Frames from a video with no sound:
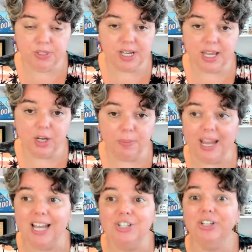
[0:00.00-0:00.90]
to like your
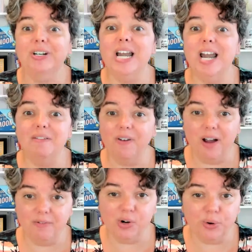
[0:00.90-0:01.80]
page that are never,
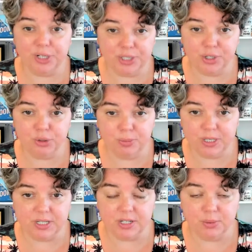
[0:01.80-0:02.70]
ever going to do
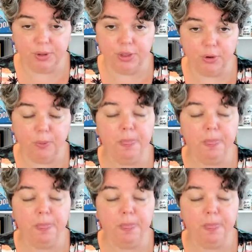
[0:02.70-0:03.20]
business with you.